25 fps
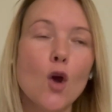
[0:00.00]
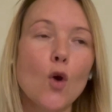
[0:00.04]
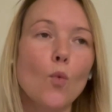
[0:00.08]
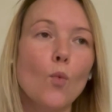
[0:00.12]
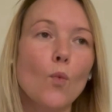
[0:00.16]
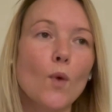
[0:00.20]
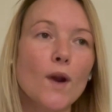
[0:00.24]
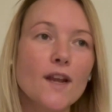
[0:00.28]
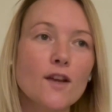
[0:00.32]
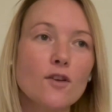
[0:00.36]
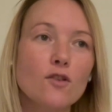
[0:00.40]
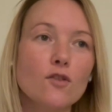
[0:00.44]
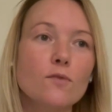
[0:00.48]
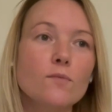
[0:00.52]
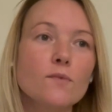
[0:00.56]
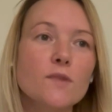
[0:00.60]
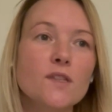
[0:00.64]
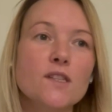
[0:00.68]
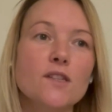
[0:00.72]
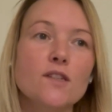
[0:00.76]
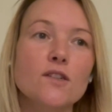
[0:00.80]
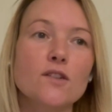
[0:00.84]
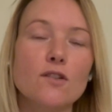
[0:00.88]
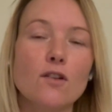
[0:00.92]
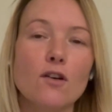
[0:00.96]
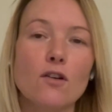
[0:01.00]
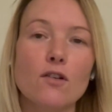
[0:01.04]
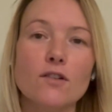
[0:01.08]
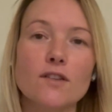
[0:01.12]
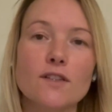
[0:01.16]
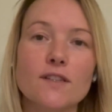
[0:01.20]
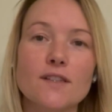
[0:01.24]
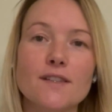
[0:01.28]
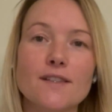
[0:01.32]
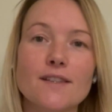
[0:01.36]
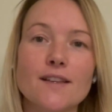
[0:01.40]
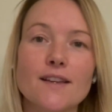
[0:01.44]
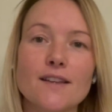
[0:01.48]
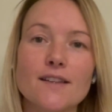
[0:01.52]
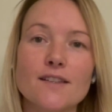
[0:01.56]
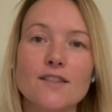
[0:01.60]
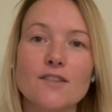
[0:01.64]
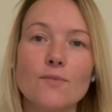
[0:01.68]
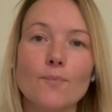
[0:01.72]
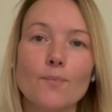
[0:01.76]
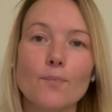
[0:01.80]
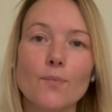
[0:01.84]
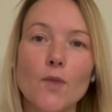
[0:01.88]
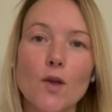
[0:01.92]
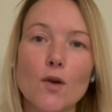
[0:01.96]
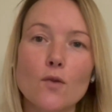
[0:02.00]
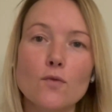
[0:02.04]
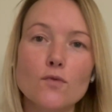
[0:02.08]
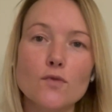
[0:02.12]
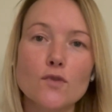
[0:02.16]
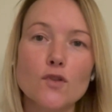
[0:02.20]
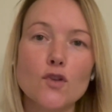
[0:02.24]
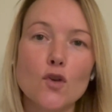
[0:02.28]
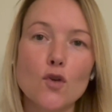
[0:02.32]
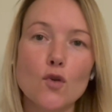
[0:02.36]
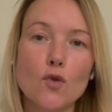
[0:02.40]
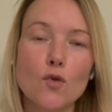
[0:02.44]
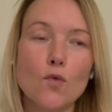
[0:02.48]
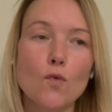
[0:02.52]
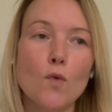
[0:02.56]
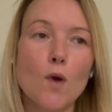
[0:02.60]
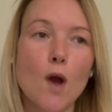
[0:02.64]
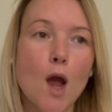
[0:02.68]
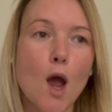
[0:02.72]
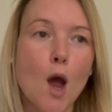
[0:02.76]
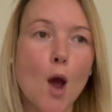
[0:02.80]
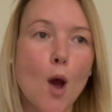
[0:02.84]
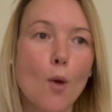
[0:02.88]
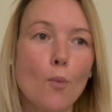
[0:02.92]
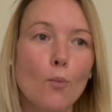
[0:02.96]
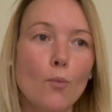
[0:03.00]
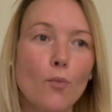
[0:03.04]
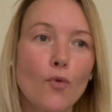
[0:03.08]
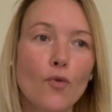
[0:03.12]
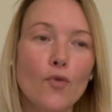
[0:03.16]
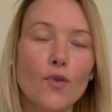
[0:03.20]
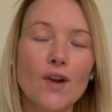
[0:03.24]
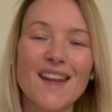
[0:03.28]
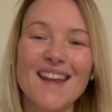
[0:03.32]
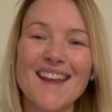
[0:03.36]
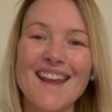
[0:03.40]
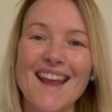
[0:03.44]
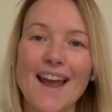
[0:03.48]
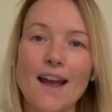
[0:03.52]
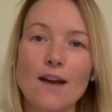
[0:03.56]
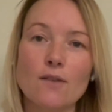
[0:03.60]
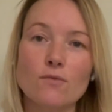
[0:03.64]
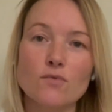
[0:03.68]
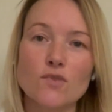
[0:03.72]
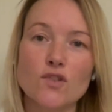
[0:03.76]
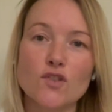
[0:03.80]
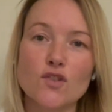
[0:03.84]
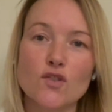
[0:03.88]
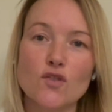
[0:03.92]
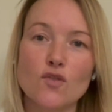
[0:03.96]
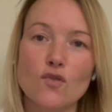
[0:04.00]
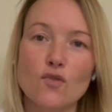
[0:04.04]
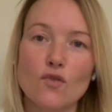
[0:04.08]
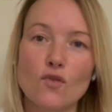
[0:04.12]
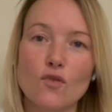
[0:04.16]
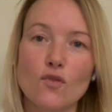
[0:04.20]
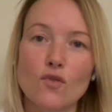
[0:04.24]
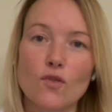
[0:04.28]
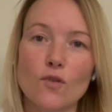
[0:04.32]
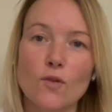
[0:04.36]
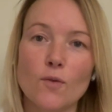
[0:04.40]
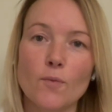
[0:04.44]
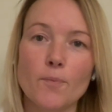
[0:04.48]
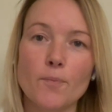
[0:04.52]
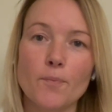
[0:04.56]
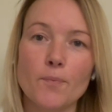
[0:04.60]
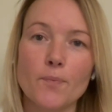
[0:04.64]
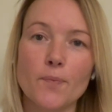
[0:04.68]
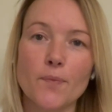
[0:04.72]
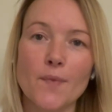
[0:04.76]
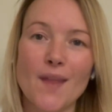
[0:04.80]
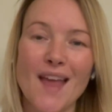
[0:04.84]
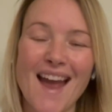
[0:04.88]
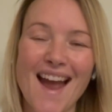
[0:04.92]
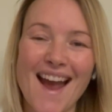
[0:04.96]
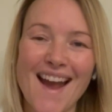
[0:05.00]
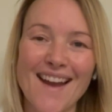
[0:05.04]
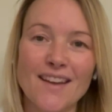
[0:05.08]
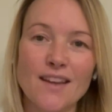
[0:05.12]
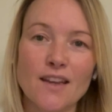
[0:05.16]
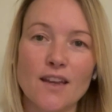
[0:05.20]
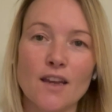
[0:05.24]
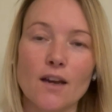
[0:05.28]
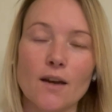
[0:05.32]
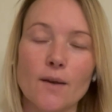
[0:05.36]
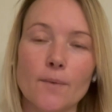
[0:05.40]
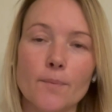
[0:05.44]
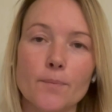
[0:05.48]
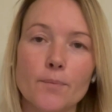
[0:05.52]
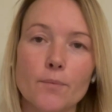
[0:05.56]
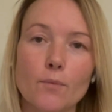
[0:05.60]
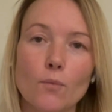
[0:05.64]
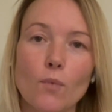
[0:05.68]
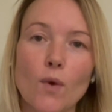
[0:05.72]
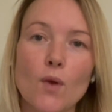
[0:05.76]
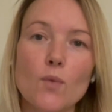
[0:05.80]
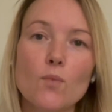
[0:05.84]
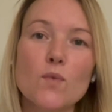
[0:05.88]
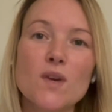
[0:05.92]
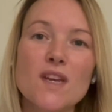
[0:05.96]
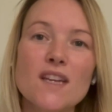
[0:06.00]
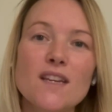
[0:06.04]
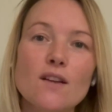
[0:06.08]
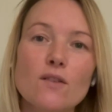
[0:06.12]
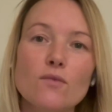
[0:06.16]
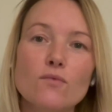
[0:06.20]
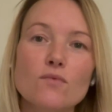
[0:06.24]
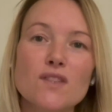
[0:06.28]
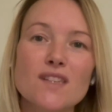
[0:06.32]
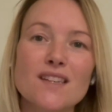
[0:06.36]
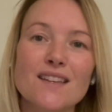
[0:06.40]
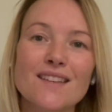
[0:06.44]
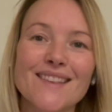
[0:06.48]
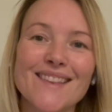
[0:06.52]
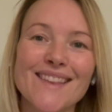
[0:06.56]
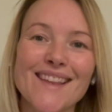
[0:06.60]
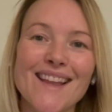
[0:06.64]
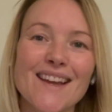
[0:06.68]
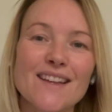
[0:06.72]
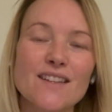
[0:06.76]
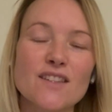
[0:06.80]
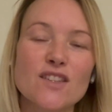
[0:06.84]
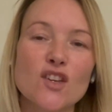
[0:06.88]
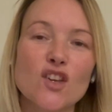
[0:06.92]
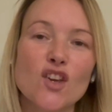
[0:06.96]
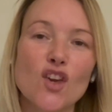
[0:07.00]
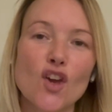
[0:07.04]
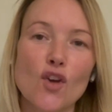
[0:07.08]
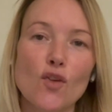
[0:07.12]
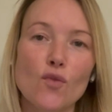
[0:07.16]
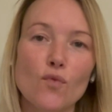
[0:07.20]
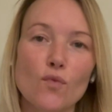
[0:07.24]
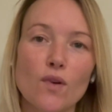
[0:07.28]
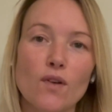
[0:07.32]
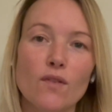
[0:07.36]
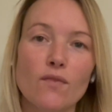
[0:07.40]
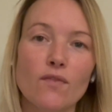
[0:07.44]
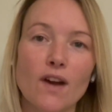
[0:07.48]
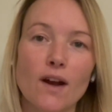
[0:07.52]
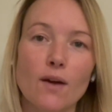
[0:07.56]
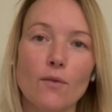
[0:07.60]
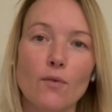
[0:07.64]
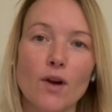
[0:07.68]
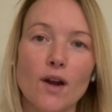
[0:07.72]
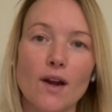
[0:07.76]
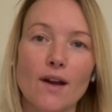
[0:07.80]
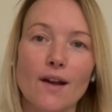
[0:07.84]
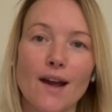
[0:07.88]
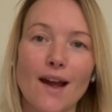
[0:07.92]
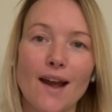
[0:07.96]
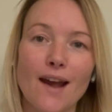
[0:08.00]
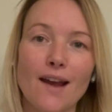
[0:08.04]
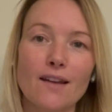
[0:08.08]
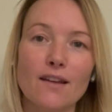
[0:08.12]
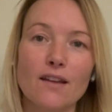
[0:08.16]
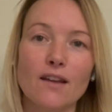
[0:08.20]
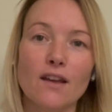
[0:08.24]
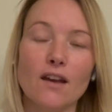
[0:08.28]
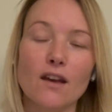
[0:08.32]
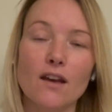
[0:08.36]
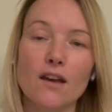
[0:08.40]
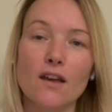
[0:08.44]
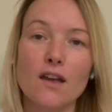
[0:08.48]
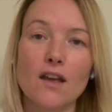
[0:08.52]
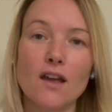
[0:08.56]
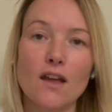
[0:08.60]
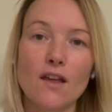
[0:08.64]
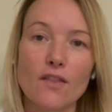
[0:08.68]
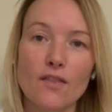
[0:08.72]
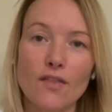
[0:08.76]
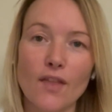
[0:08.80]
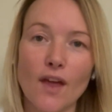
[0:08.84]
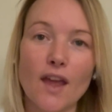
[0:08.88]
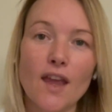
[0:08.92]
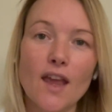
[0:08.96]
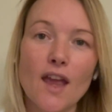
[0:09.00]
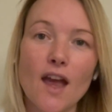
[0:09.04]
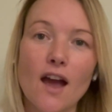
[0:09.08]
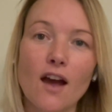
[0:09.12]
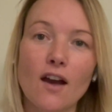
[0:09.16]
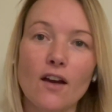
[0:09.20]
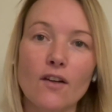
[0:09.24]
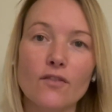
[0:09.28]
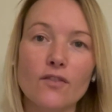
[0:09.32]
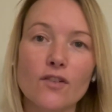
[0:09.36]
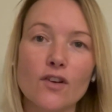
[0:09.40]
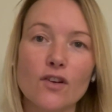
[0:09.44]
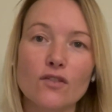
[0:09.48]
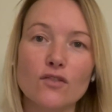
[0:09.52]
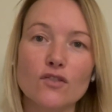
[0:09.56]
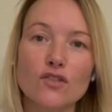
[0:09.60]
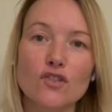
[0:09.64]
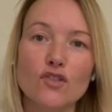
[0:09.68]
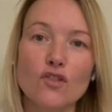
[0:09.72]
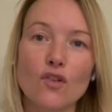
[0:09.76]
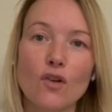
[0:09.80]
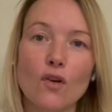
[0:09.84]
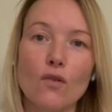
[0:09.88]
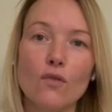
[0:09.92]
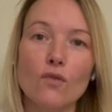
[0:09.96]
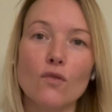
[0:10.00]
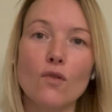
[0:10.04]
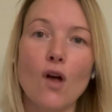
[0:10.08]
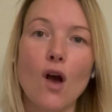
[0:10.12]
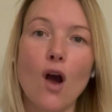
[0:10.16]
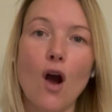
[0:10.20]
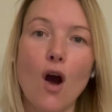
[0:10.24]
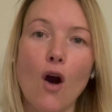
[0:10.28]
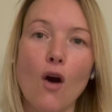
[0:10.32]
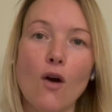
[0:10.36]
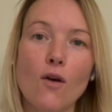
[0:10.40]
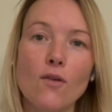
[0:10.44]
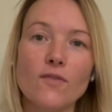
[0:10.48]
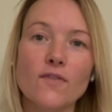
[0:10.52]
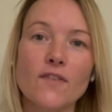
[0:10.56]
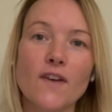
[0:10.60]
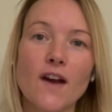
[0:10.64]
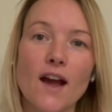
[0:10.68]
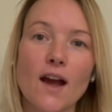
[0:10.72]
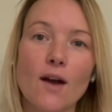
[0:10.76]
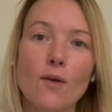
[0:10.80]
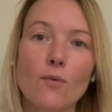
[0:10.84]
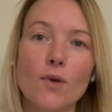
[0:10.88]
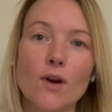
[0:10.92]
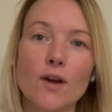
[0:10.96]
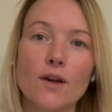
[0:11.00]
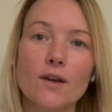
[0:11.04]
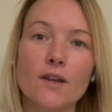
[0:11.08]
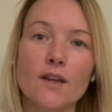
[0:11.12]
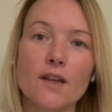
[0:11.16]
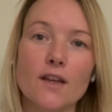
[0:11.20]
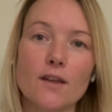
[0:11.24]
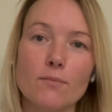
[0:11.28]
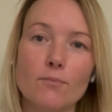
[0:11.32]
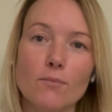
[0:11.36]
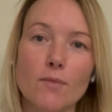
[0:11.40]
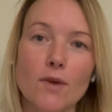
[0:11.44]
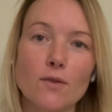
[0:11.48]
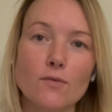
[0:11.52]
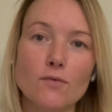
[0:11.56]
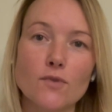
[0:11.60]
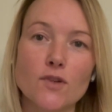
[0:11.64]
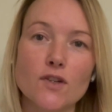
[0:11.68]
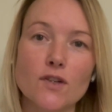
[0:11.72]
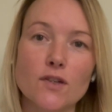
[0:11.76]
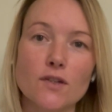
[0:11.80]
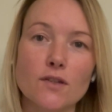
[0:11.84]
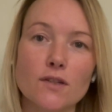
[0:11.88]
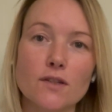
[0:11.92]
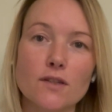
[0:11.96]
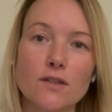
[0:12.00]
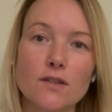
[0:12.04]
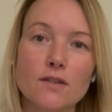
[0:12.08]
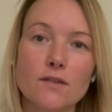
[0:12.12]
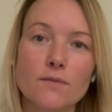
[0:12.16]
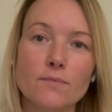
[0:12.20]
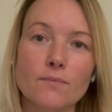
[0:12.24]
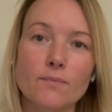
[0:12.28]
When it comes to narcissists, those who bring out your anger, when we don't let go of our anger, they have control of our emotions.